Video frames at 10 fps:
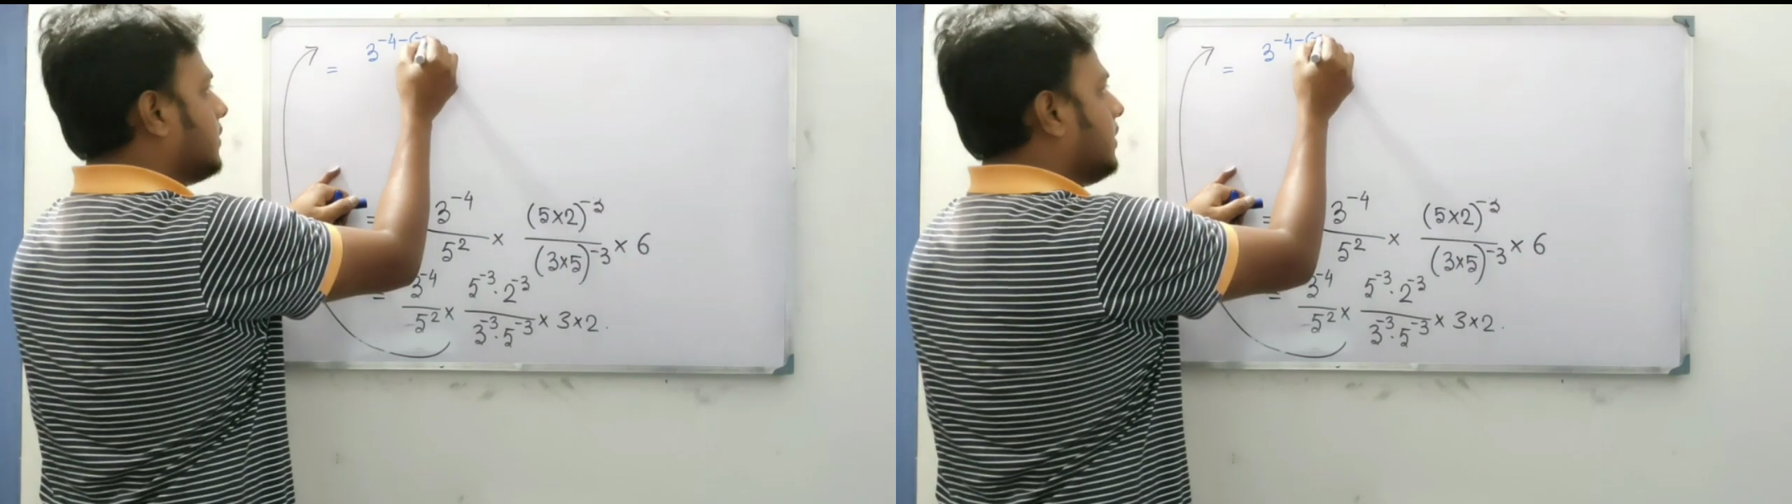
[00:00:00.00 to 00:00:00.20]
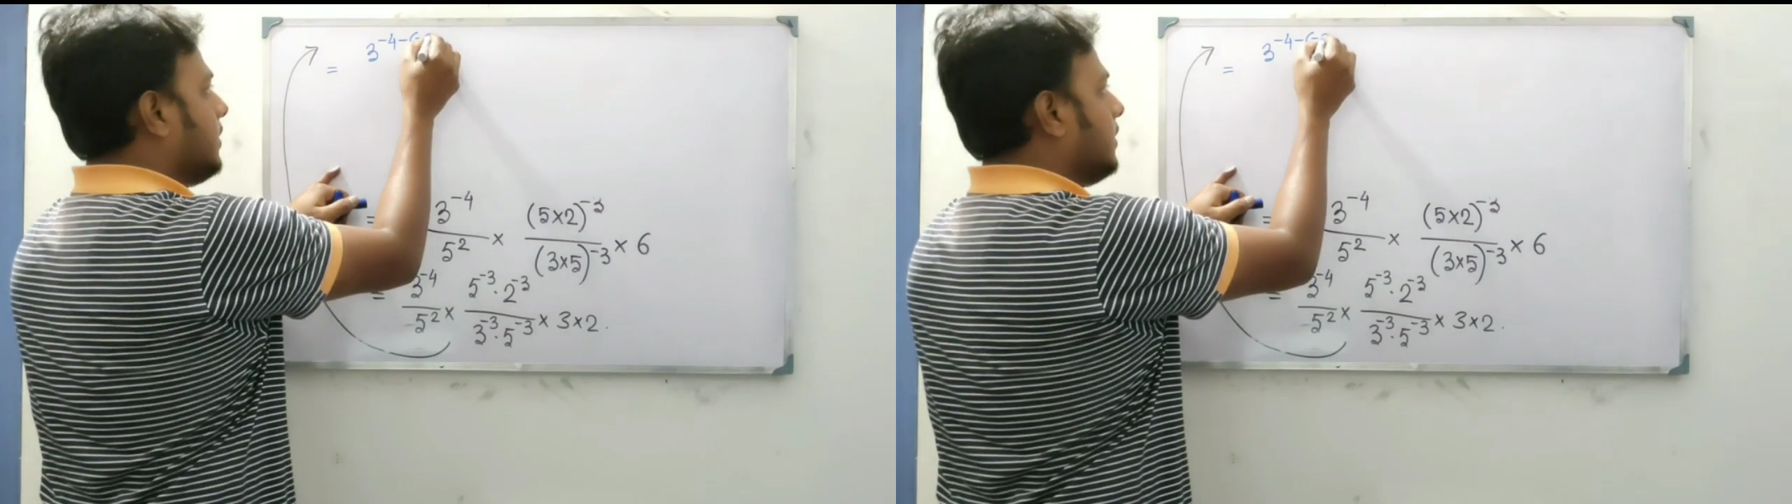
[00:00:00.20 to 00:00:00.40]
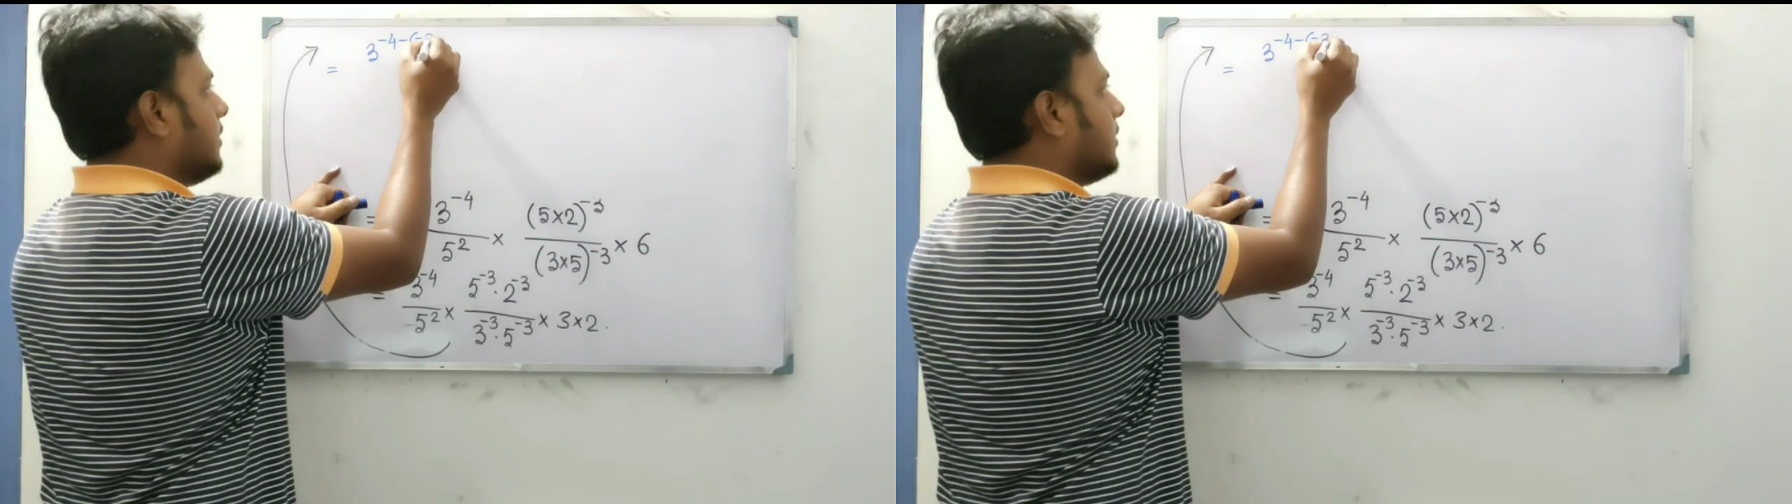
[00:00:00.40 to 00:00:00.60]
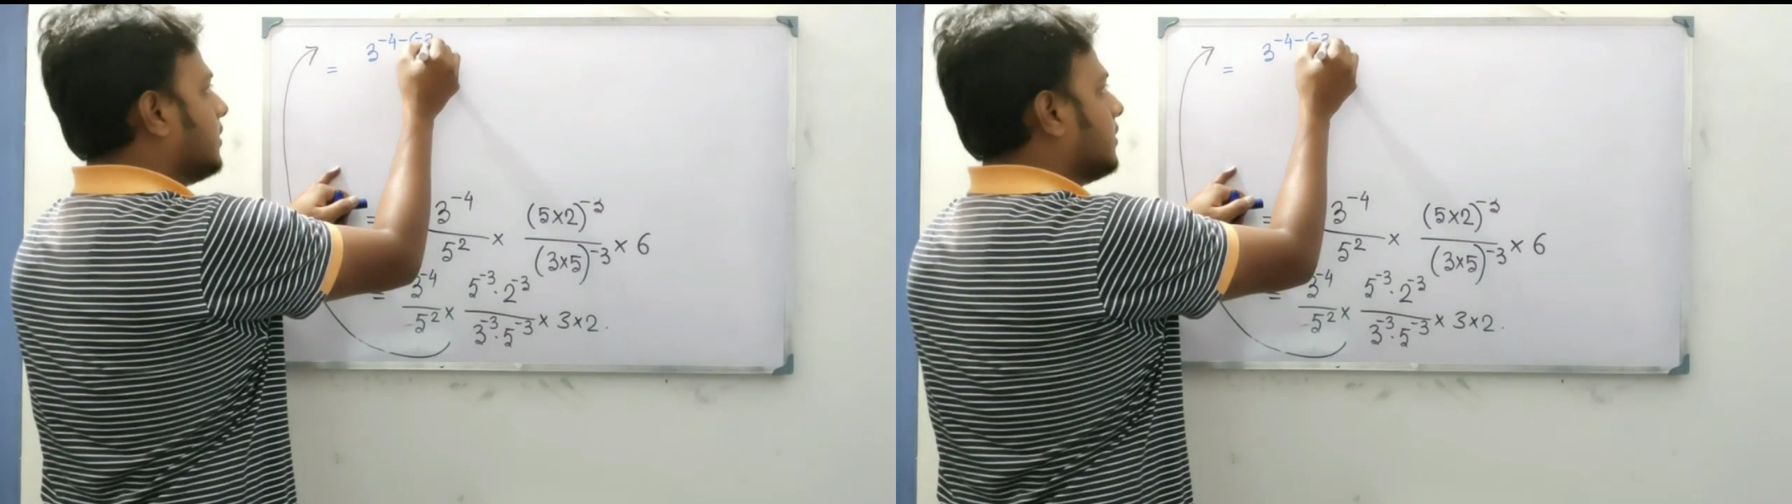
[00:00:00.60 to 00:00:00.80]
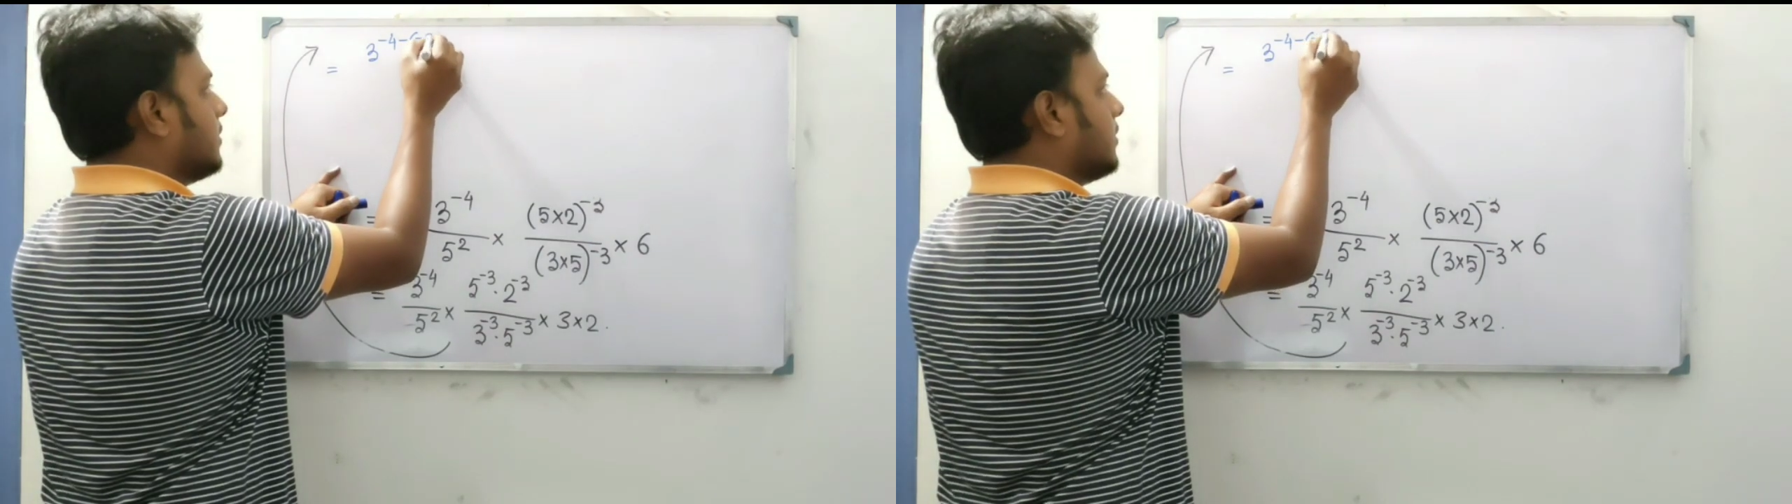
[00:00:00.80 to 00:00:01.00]
3,
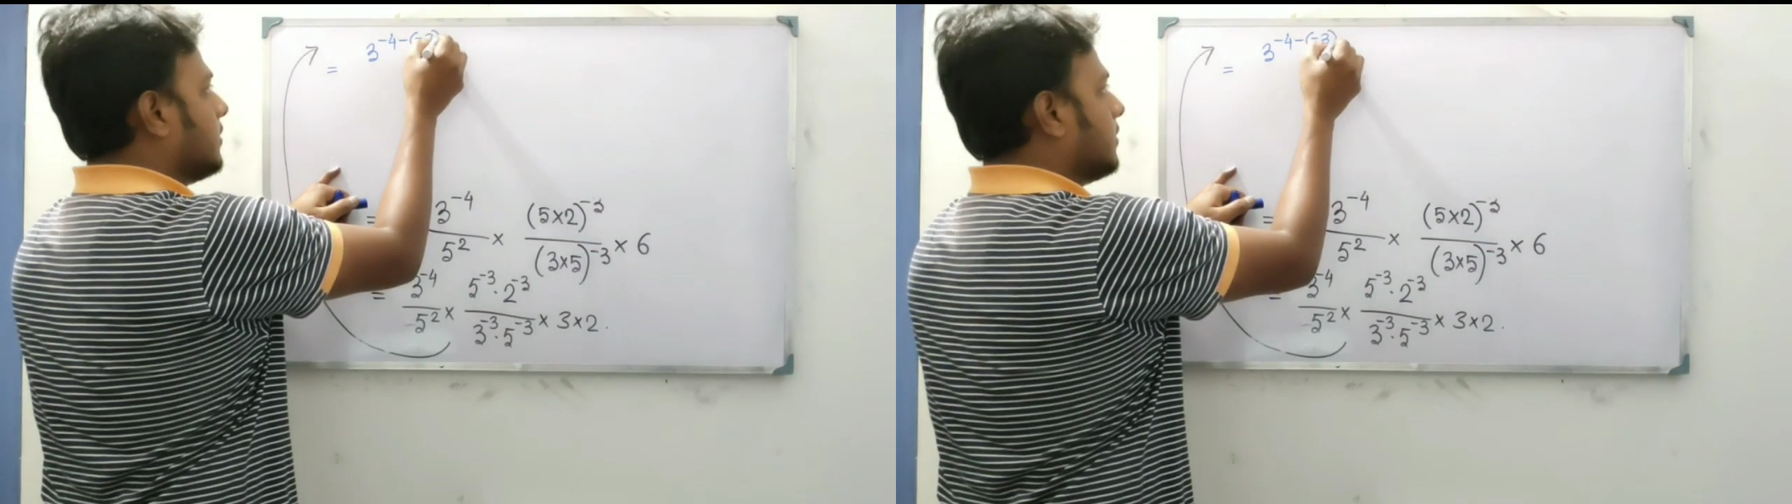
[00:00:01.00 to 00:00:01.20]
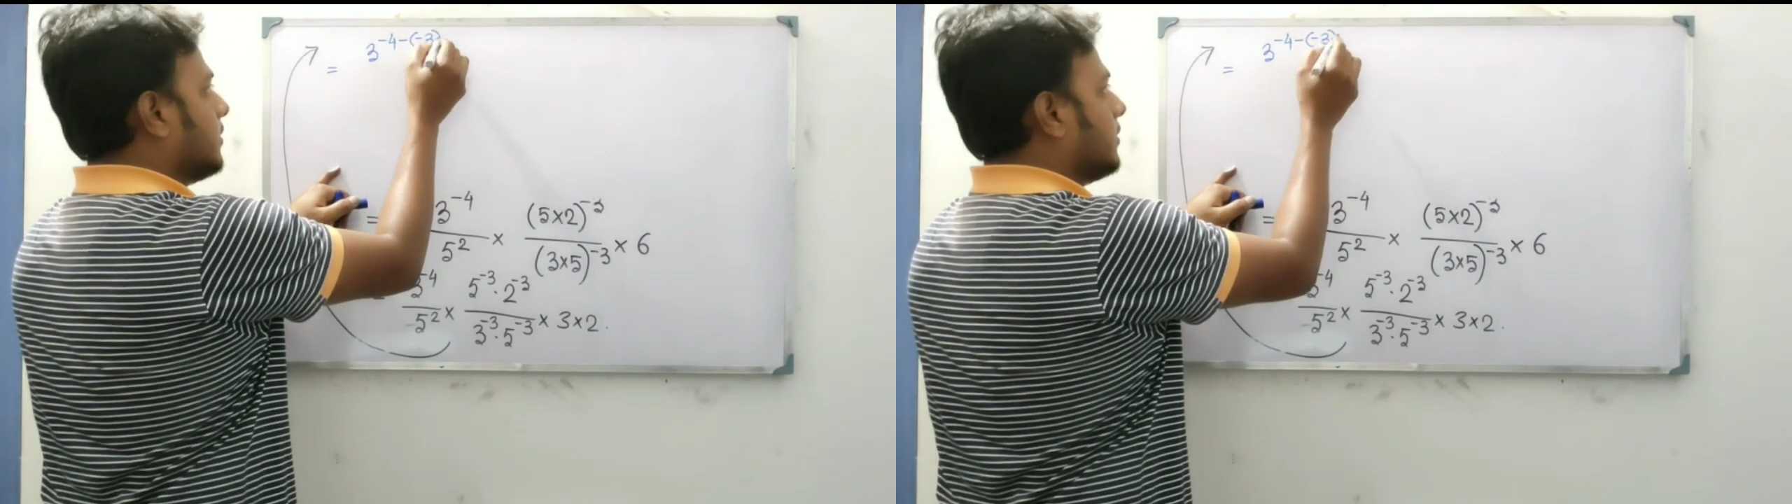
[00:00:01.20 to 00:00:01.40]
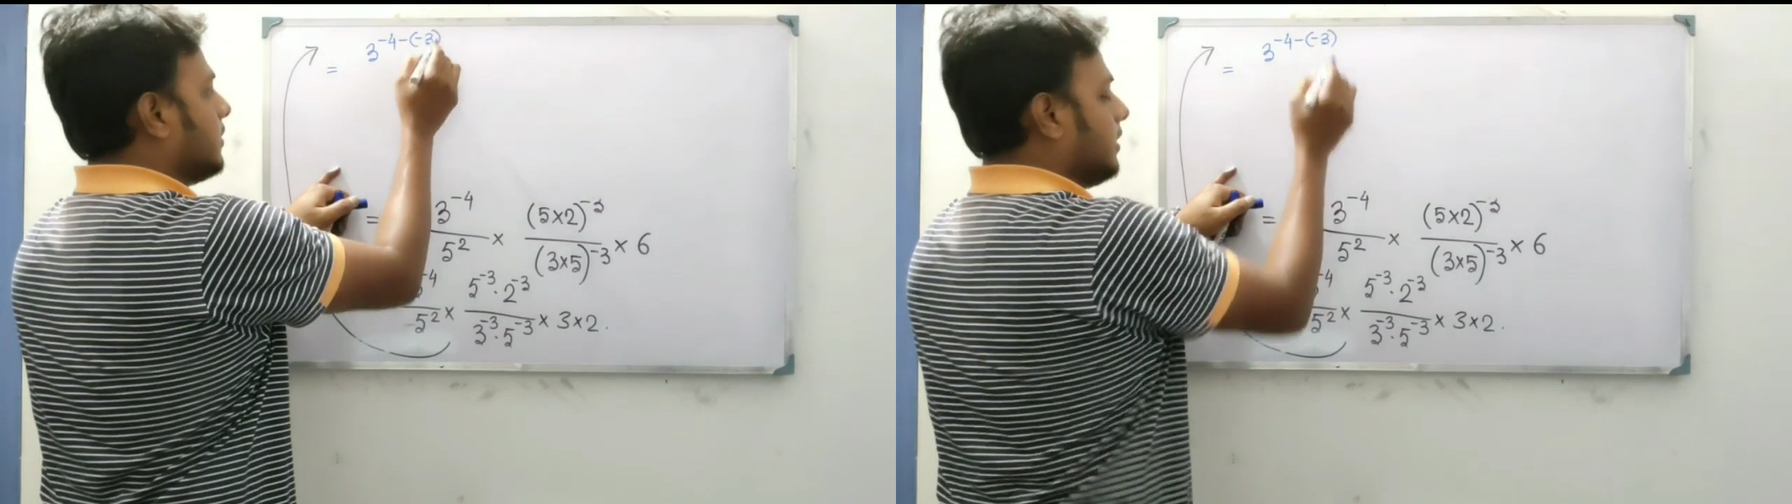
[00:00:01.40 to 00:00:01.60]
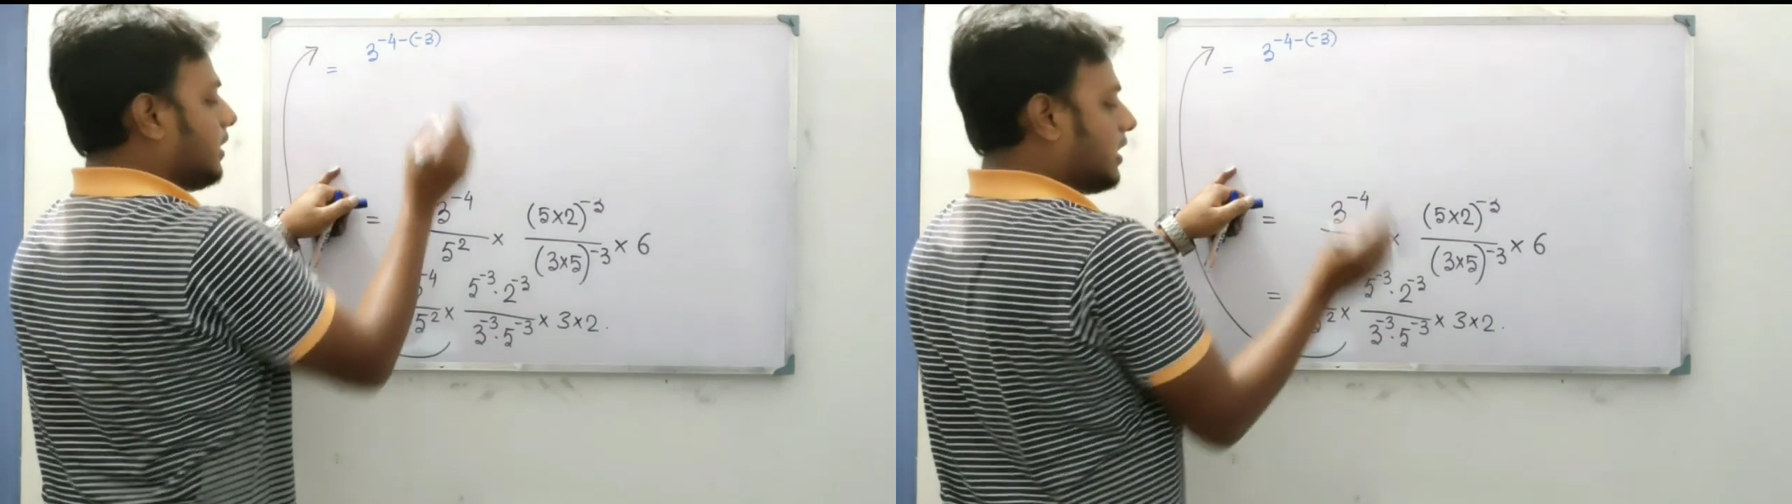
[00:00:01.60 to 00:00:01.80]
in the